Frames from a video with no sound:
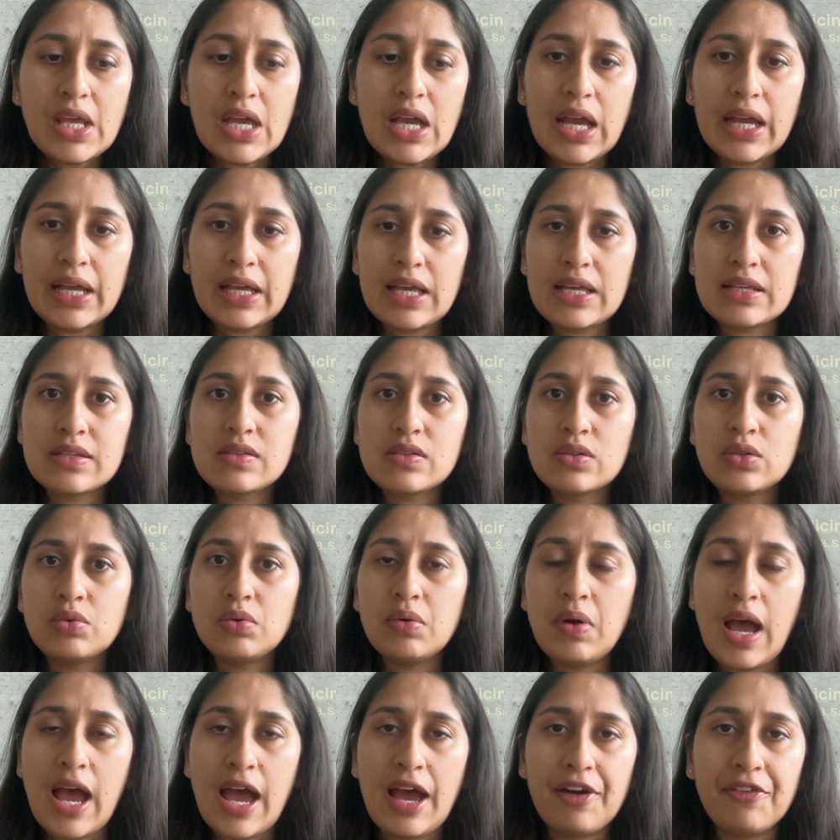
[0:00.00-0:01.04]
I guess you
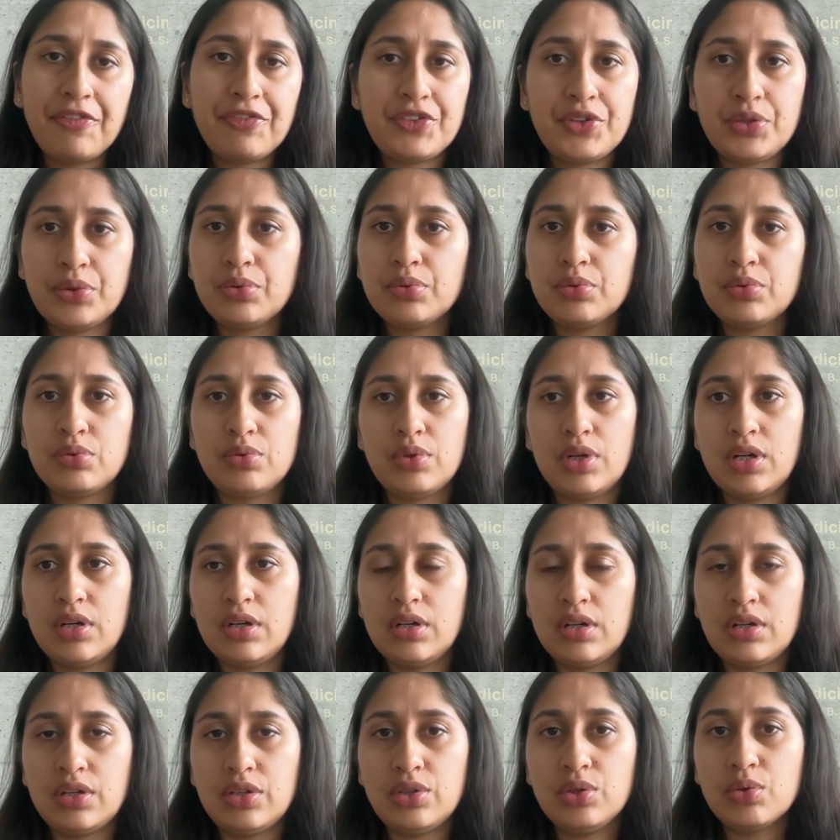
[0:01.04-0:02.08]
have to
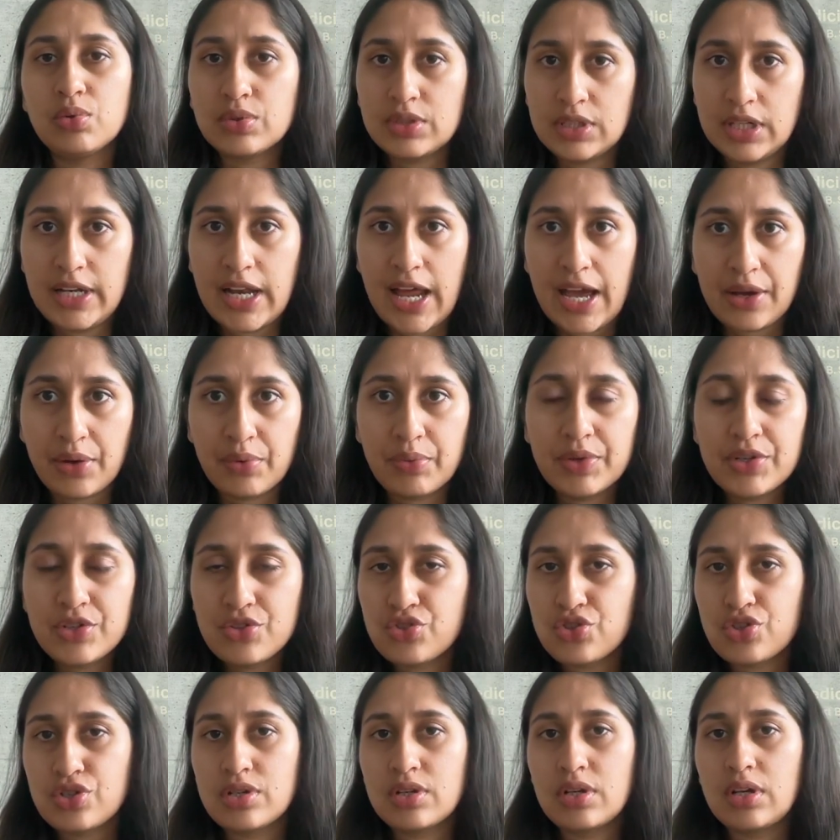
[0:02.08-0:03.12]
know the
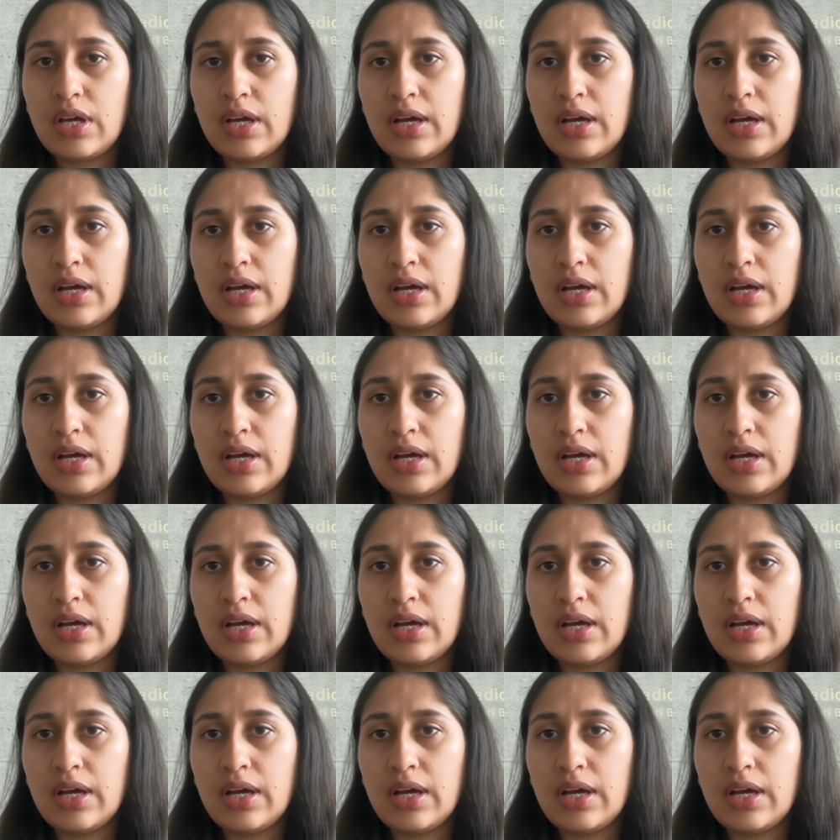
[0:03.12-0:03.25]
language.